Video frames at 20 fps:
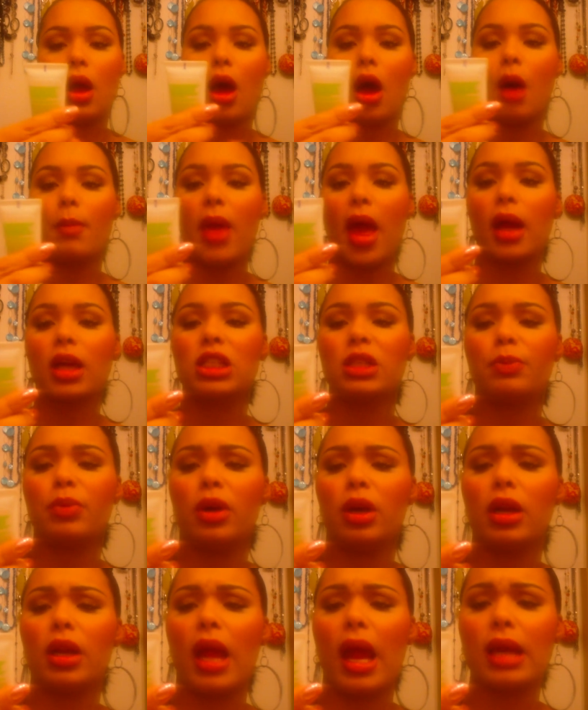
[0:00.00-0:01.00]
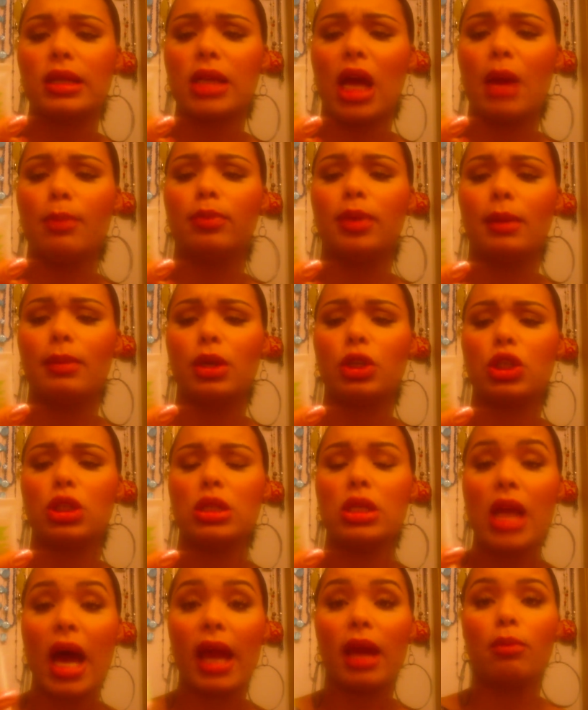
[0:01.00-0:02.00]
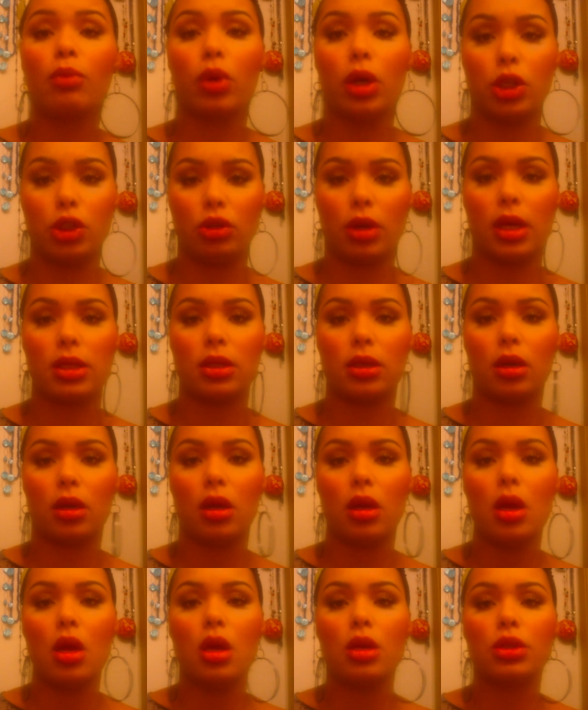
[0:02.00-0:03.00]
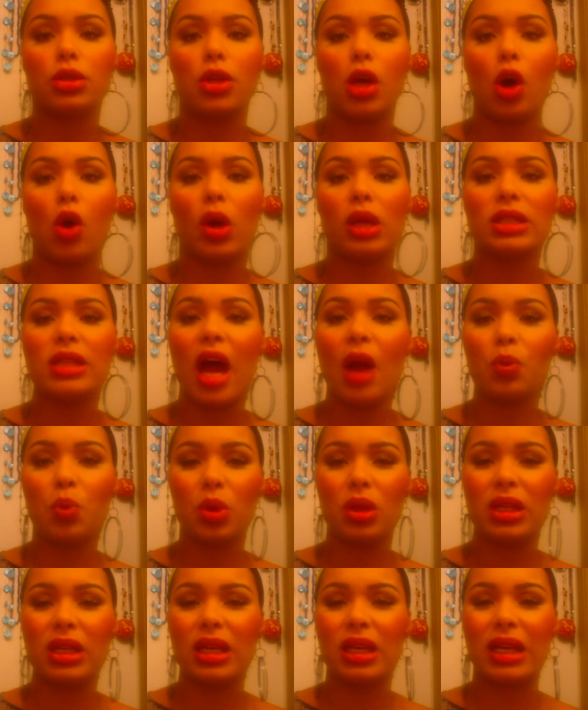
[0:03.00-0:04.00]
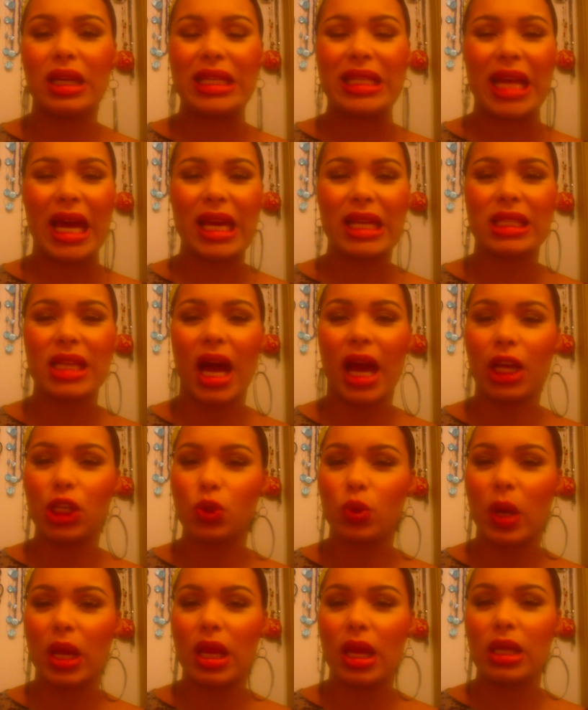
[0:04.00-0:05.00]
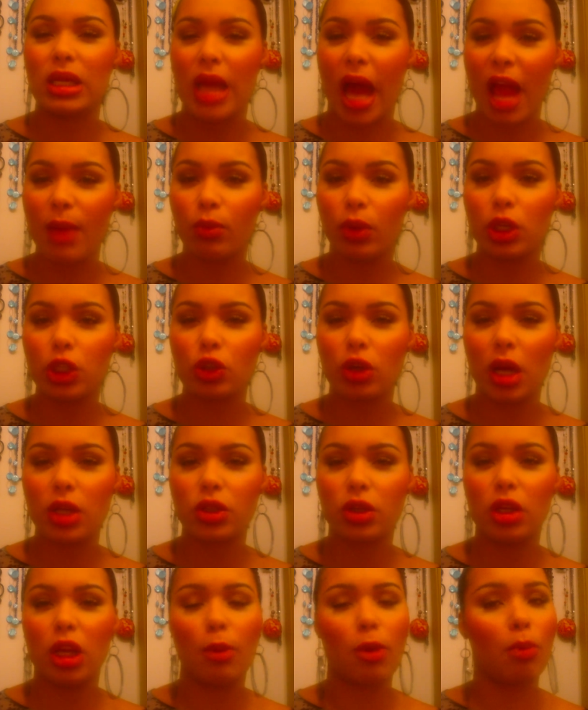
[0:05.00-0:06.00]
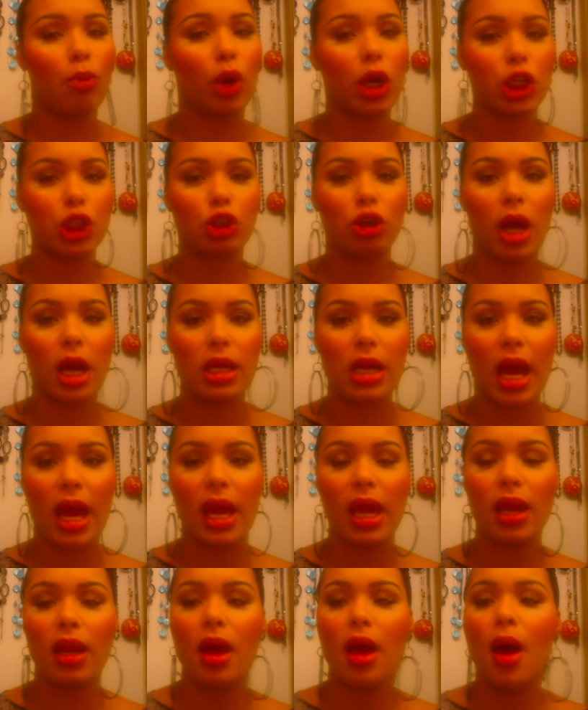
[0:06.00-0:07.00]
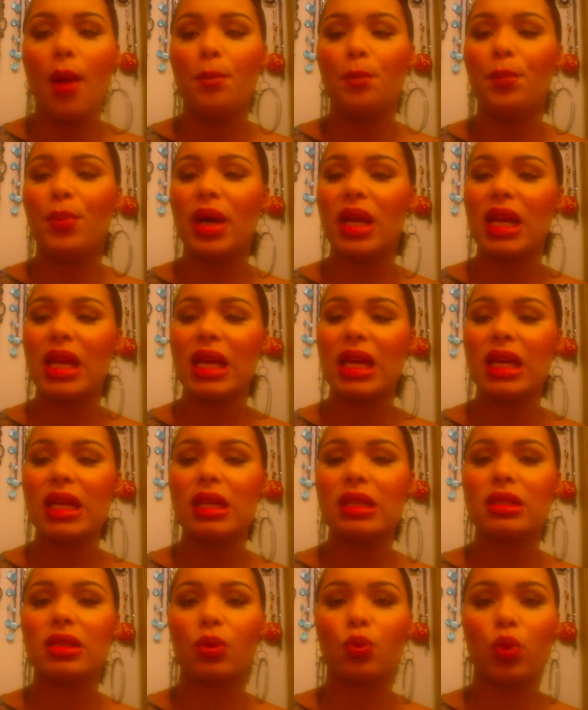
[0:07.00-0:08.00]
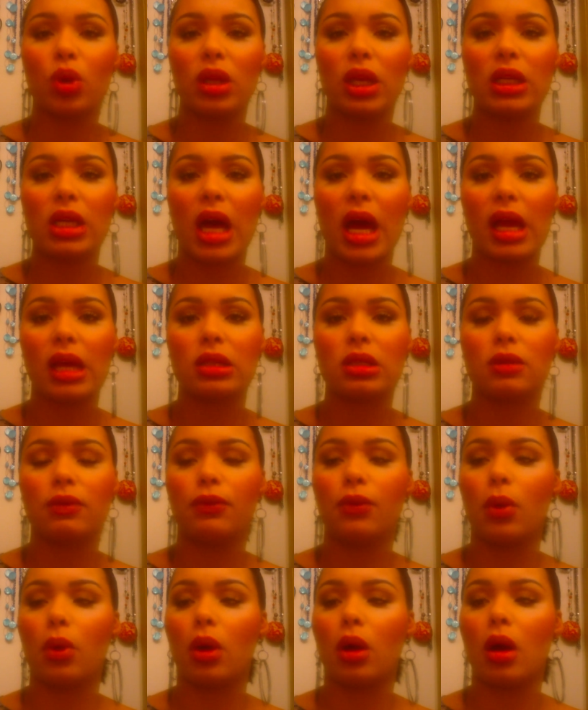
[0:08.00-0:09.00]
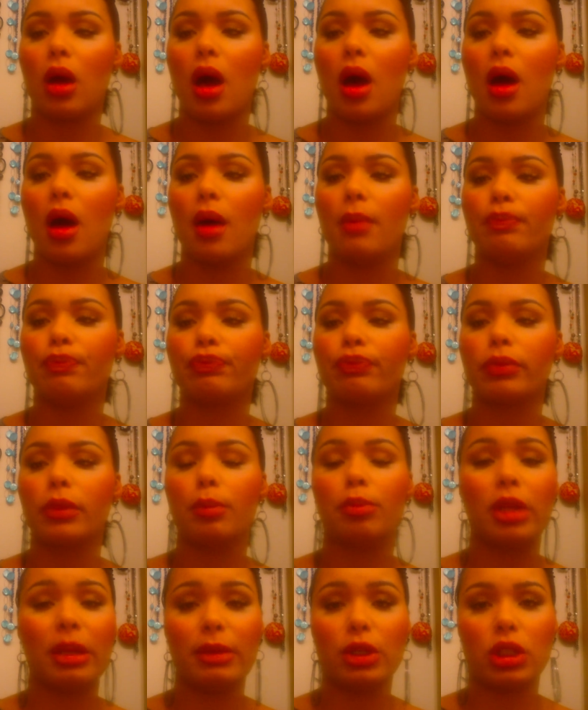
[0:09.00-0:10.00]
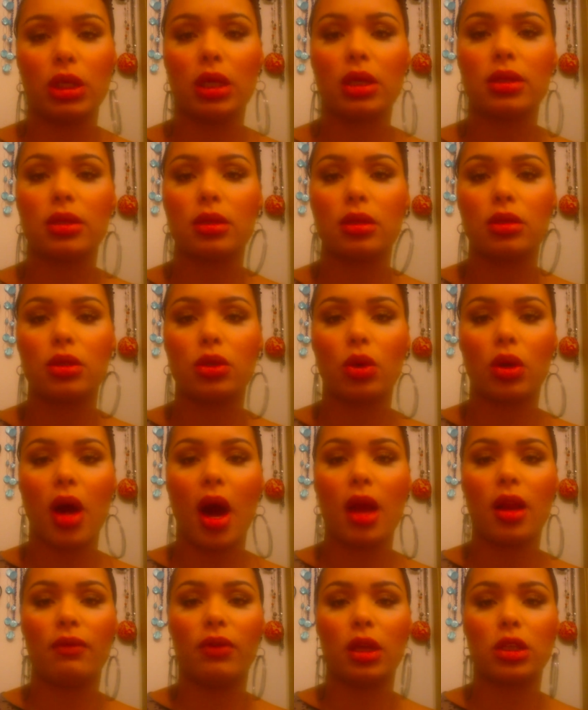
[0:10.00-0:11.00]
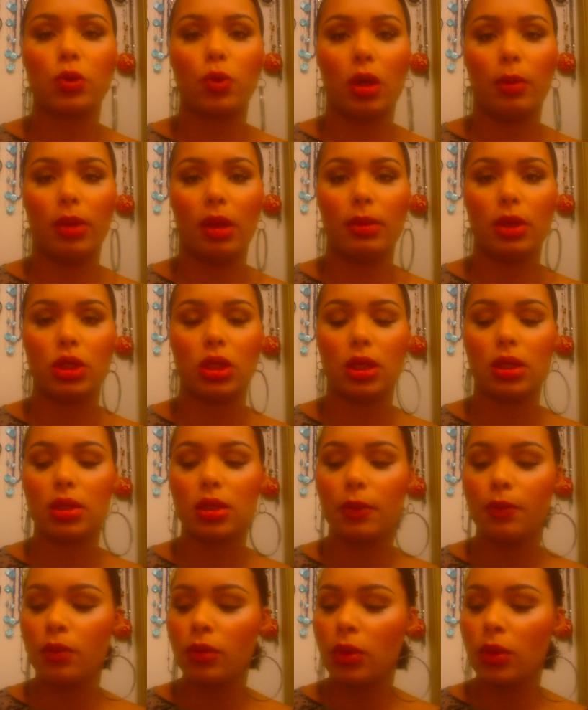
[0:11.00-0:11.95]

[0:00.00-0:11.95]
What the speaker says: Expert Anti-Blemish Night Moisturizer. So it's not really a nice hydrating night moisturizer. You need more moisture at night. But it is really nice for blemishes. So it kind of gets rid of blemishes.